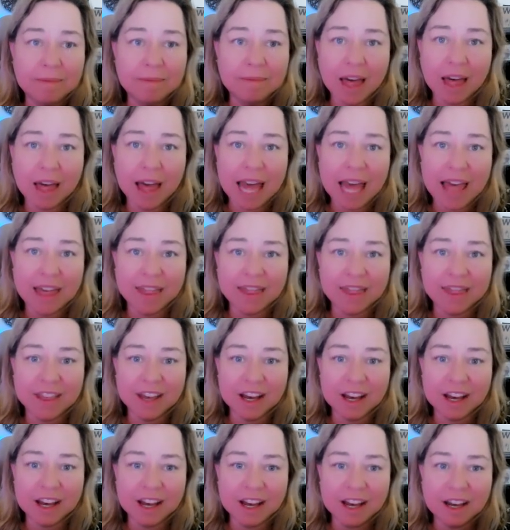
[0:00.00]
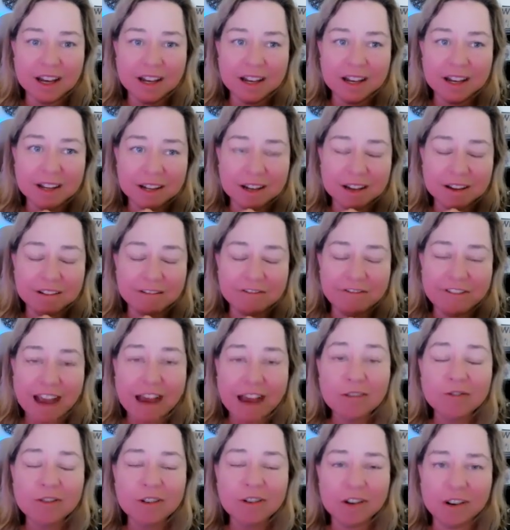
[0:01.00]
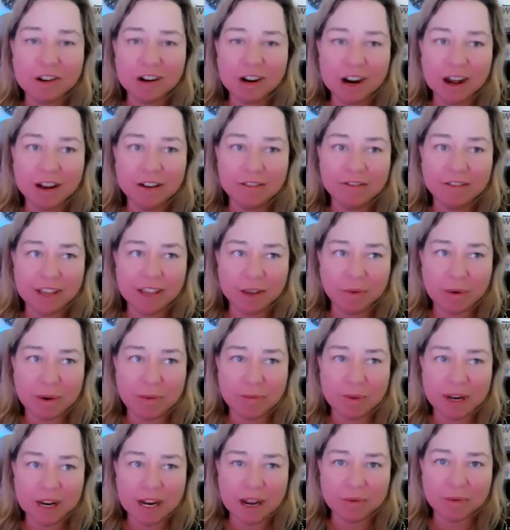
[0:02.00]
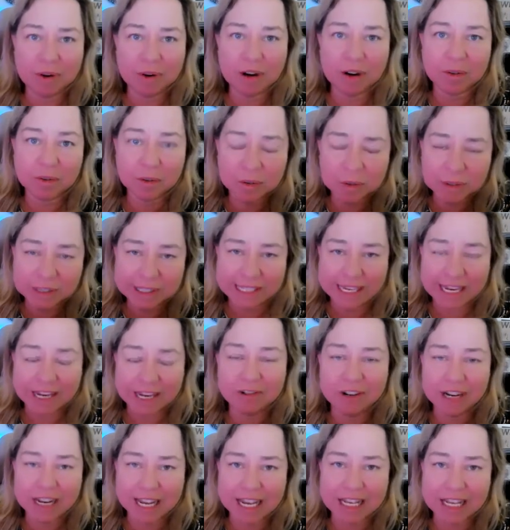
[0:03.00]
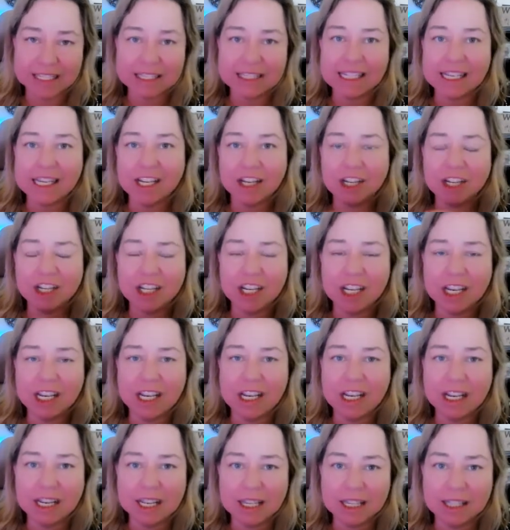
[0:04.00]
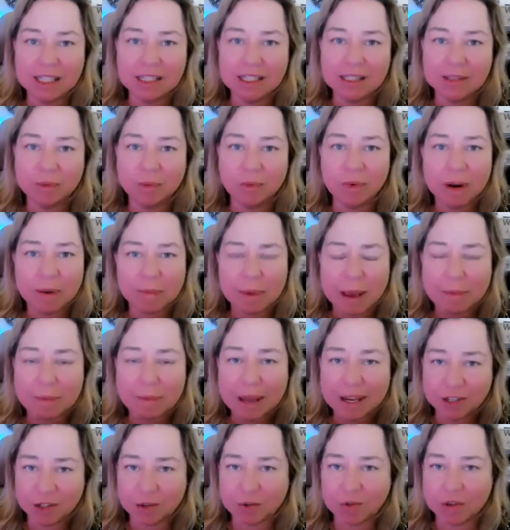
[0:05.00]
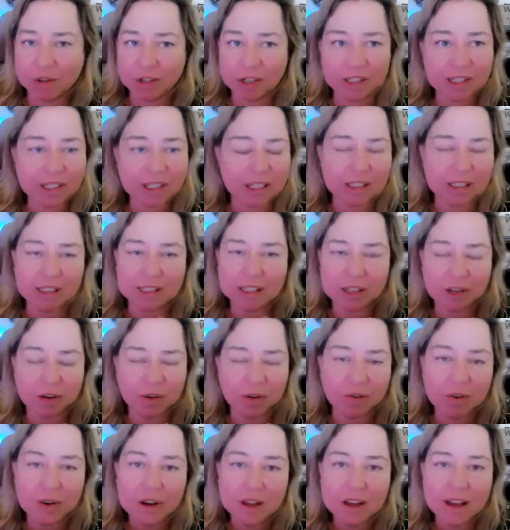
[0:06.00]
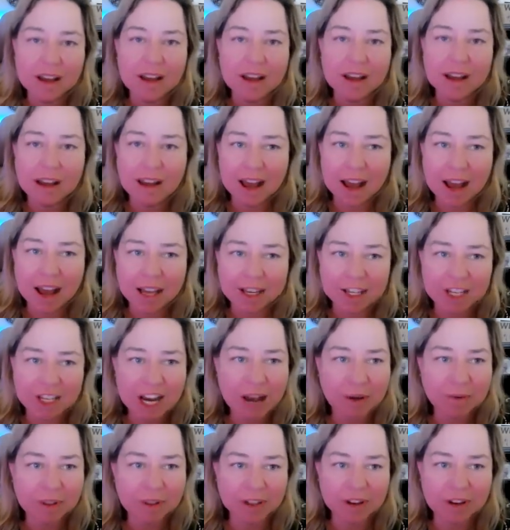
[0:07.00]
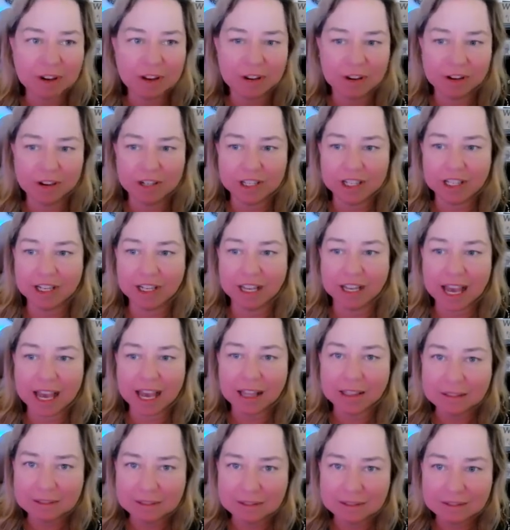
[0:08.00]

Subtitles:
And the founder of eWomen Network, who's Sandra Yancey, she is one of my mentors. And so I chat with her to get